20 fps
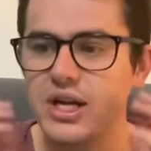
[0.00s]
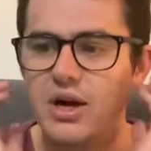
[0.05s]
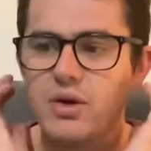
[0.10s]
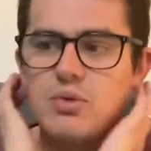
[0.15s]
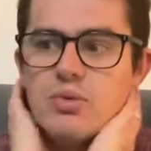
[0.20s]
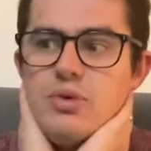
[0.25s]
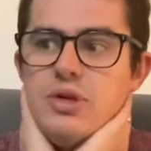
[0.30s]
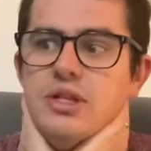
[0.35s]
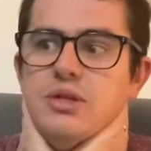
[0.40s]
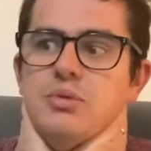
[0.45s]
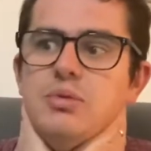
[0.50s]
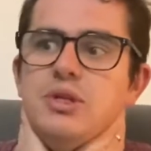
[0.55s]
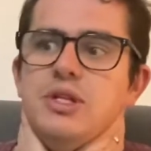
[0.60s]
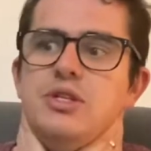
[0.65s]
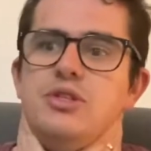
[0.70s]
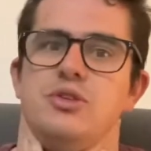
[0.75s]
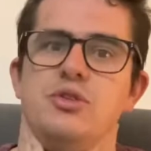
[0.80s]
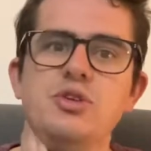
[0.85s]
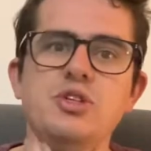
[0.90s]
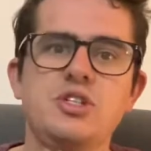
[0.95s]
I really, really
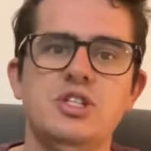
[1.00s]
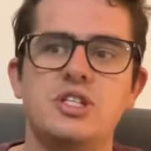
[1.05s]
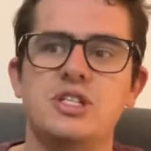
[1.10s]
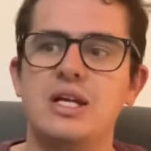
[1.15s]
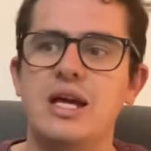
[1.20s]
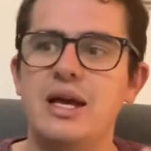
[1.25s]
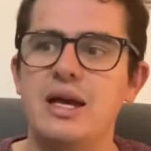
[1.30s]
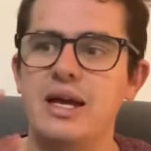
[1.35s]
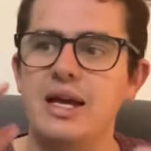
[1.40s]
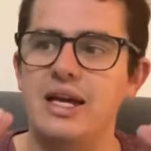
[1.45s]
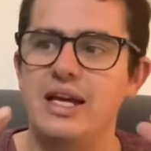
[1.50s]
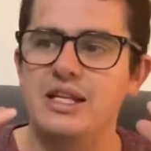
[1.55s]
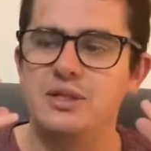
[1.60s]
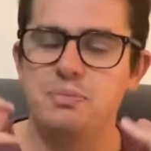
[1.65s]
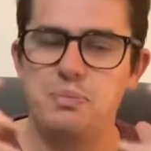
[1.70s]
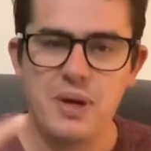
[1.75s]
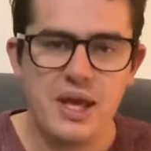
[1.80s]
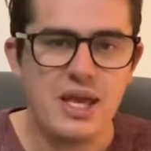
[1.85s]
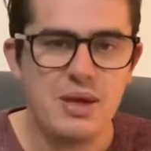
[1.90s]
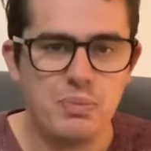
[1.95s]
do. It's
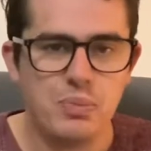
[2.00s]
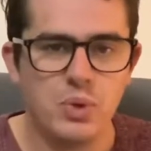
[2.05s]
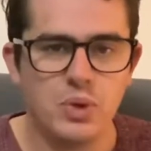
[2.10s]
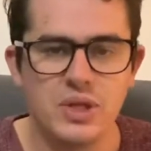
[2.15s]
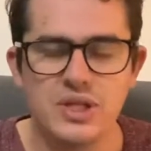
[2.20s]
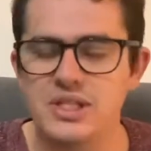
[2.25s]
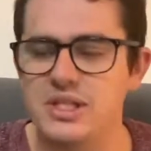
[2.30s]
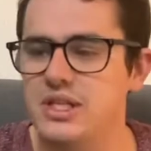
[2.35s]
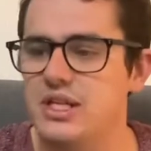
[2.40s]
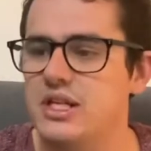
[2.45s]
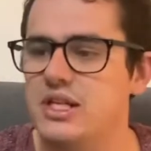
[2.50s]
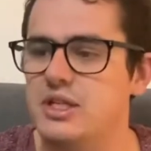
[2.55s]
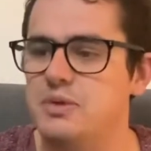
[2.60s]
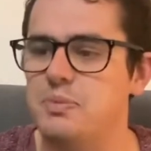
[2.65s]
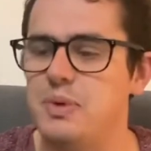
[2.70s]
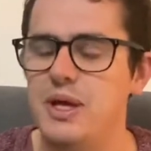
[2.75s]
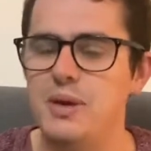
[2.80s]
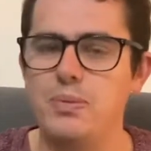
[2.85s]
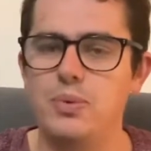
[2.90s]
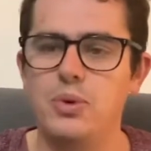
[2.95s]
people, isn't it? It's
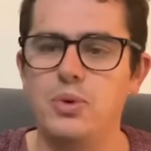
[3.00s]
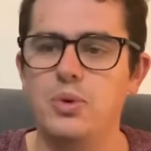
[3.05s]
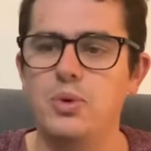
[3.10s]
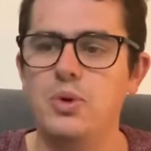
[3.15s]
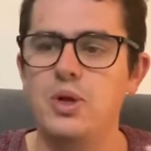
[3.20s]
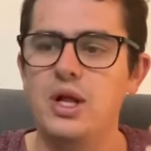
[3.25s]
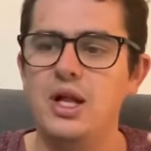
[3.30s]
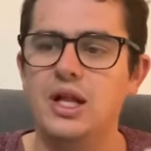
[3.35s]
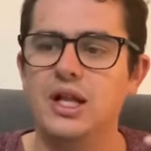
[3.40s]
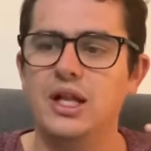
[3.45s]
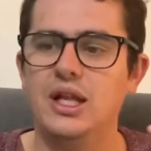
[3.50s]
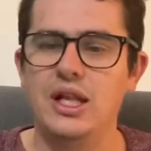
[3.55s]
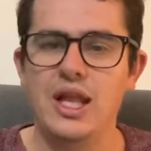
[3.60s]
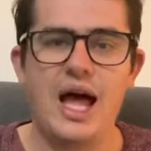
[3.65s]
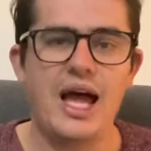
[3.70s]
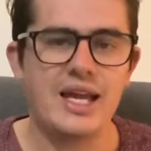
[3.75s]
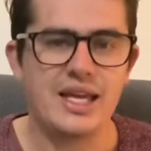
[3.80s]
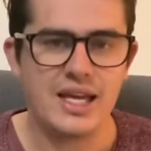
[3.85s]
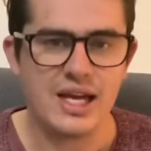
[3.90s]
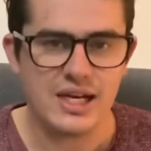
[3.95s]
people
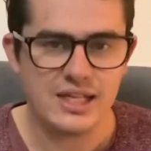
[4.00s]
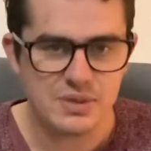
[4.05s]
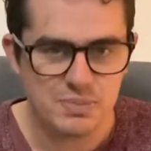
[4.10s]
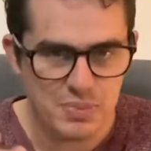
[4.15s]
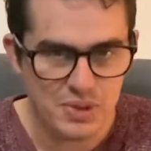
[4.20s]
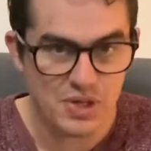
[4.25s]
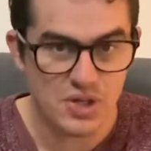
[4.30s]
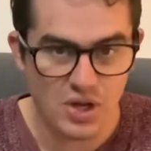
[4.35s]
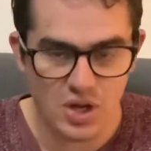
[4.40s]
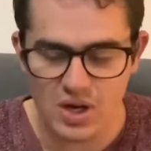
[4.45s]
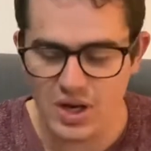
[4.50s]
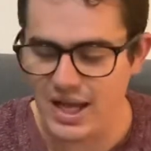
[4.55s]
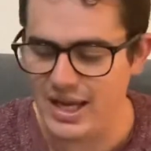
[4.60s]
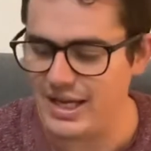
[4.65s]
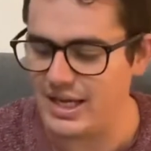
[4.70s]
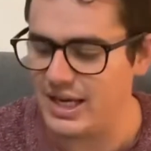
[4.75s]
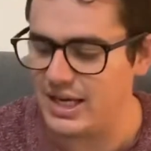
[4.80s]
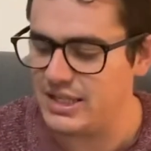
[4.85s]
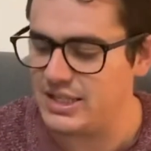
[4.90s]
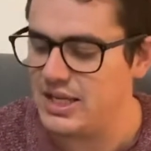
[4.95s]
like us, but not
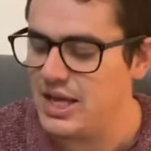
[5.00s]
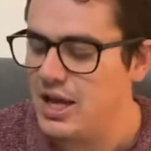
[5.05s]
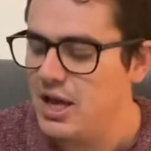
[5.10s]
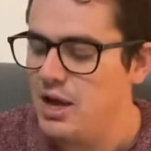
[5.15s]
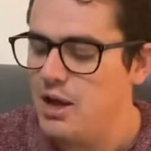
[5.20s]
like us.